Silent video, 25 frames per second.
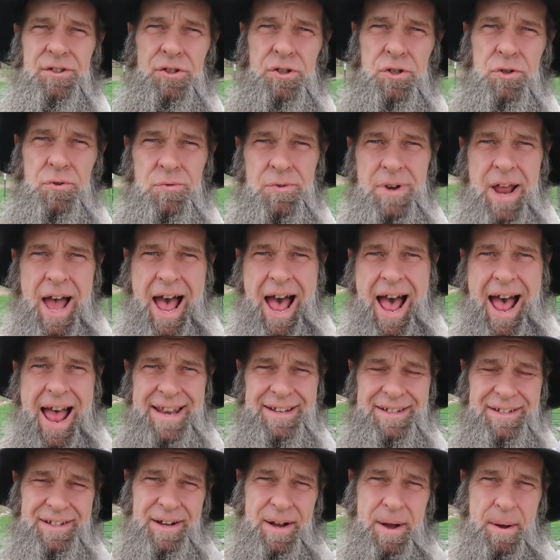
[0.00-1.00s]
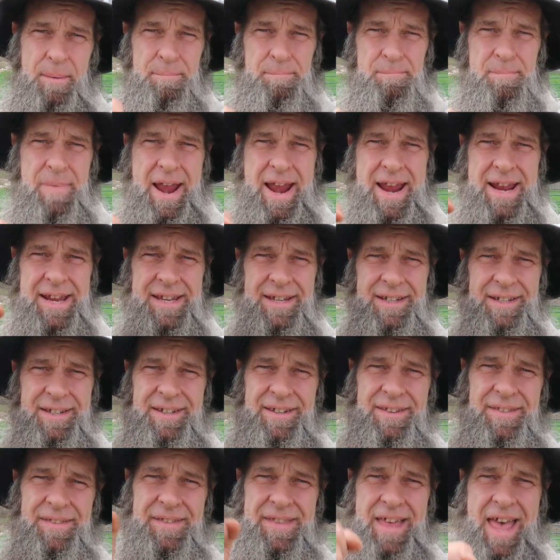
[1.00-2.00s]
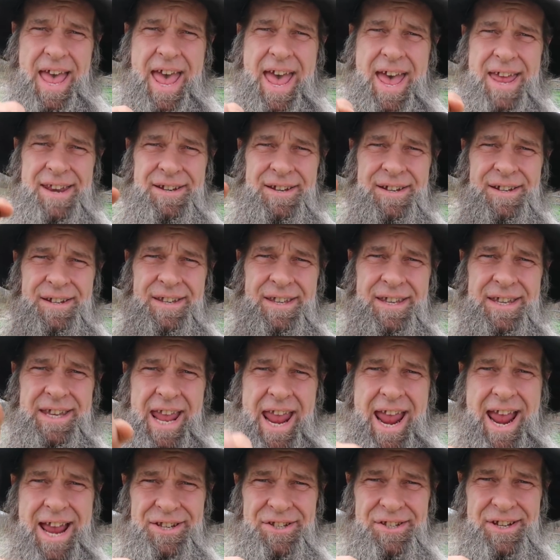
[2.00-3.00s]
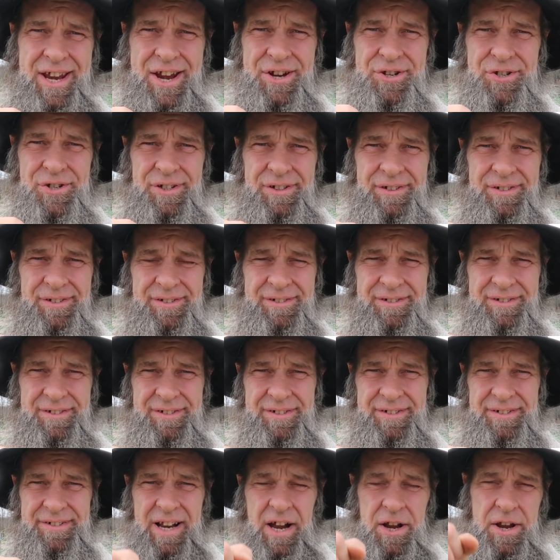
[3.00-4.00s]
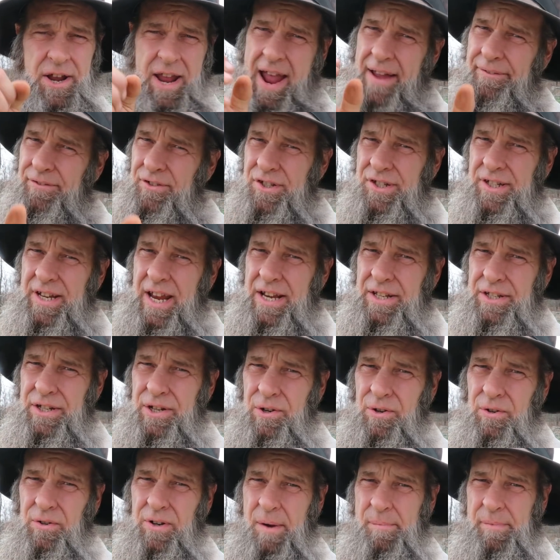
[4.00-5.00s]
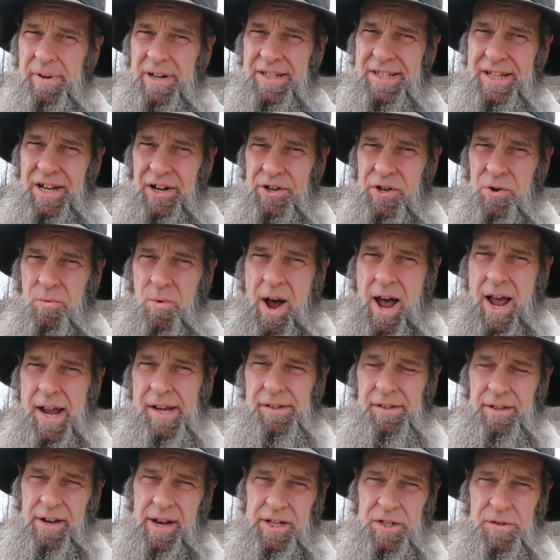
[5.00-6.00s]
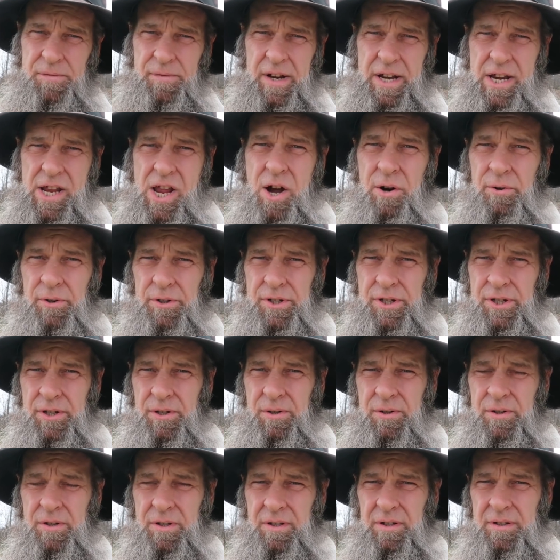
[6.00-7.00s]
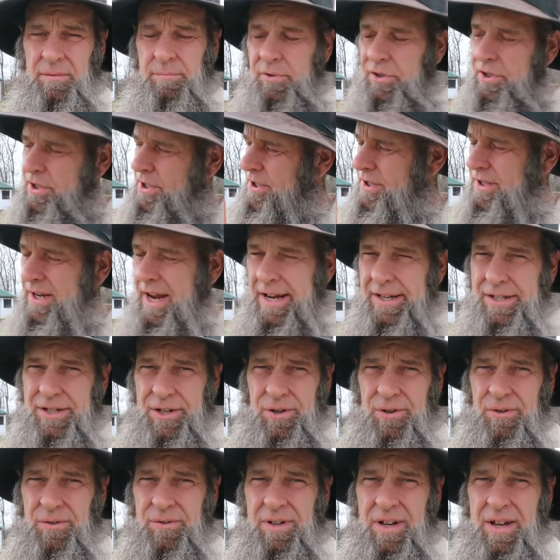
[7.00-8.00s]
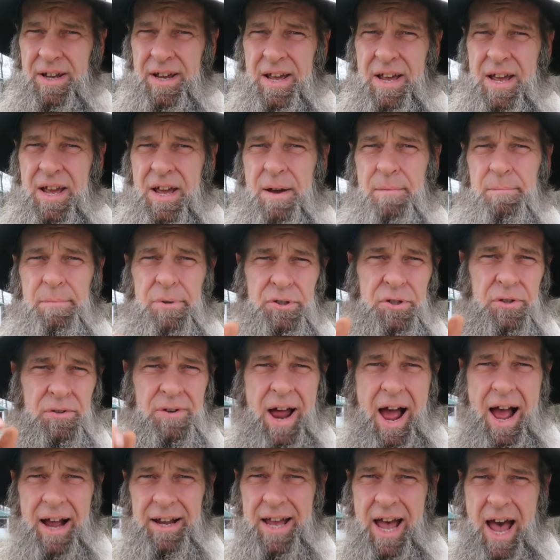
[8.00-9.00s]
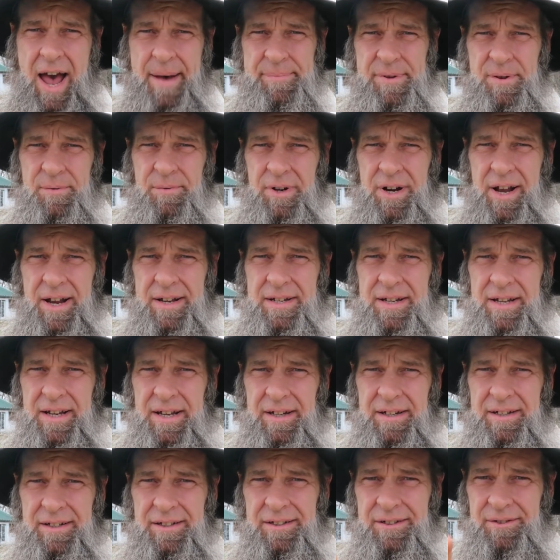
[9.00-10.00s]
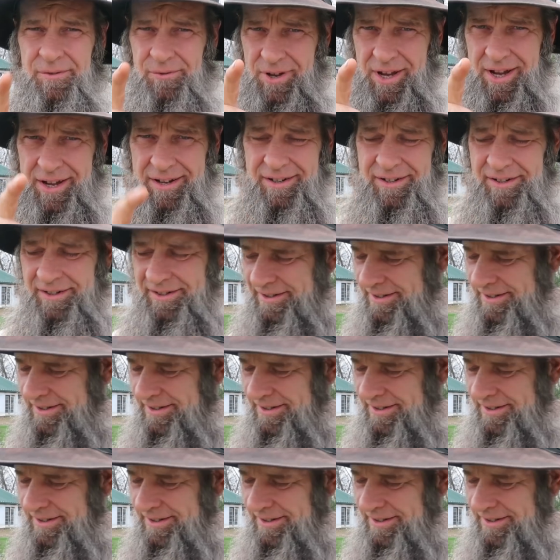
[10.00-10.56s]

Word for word: do not make that gas station. Now you have to stay tuned. I'm gonna tell you why in the next video or two, but just stay tuned. But do not copy what I did, okay?